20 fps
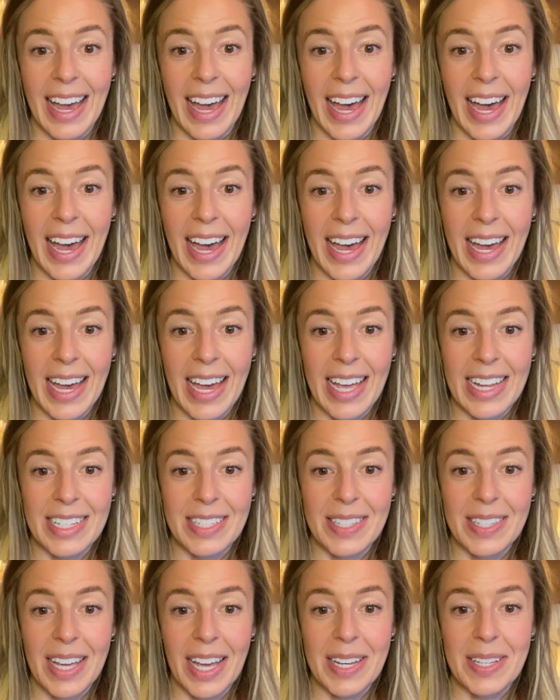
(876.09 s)

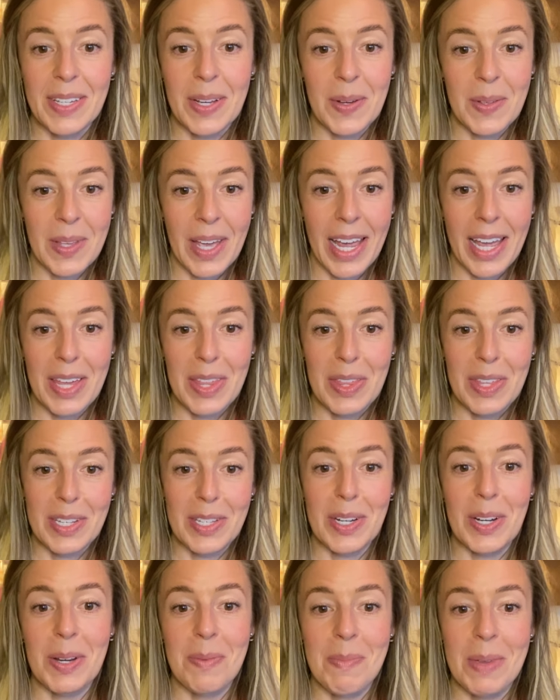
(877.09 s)
I don't like the
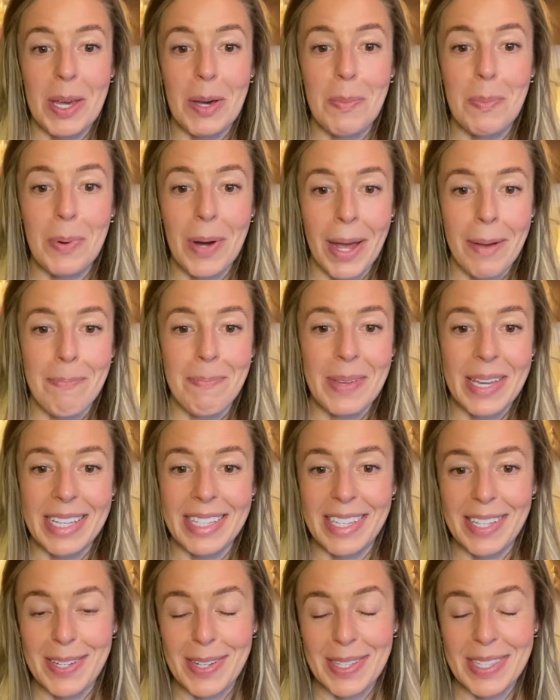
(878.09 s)
term meal prep
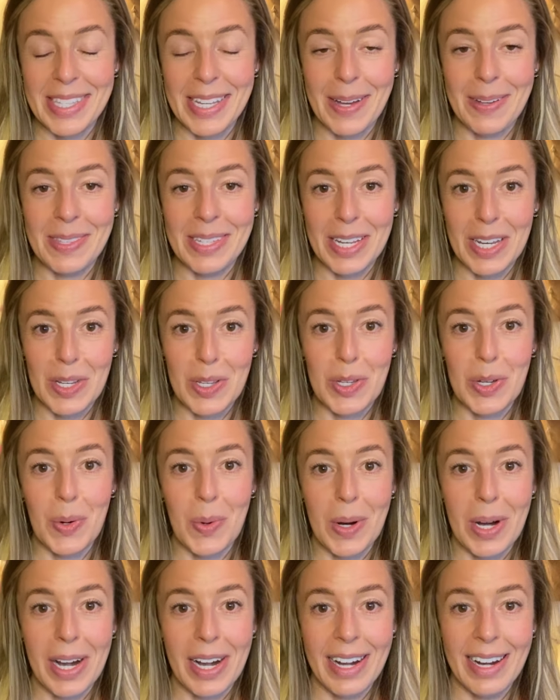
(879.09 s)
because it just sounds like a
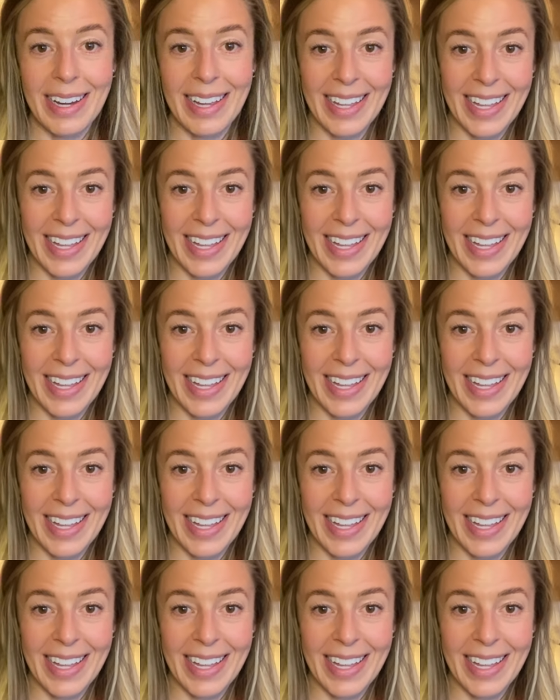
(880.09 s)
chore.